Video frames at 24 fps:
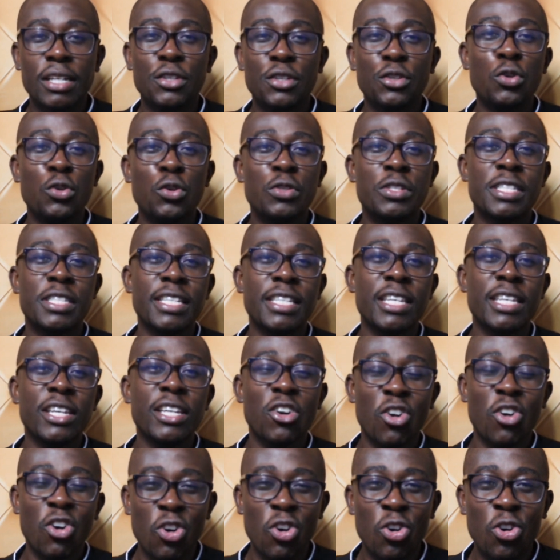dot
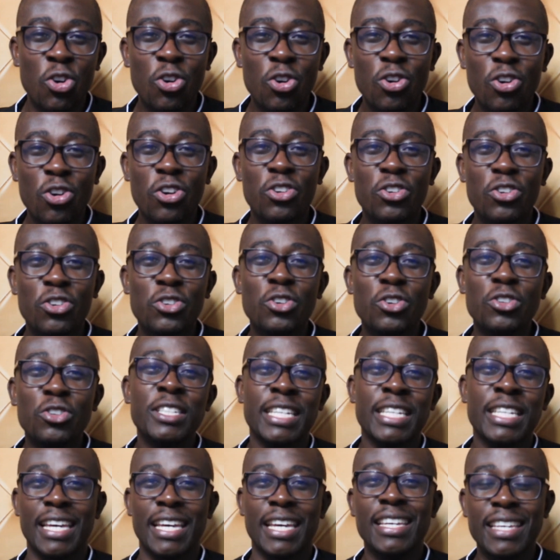co dot
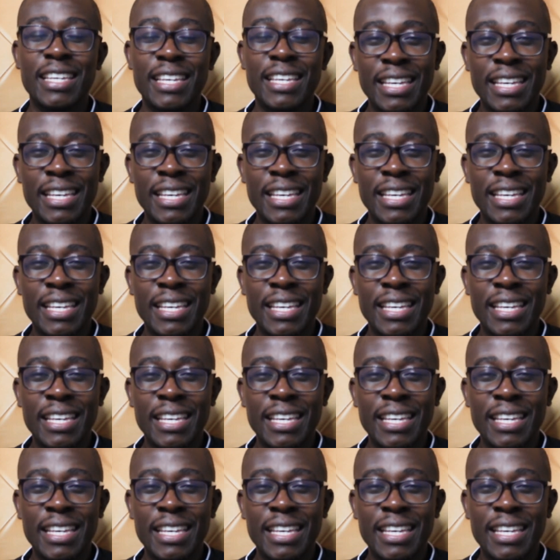ke.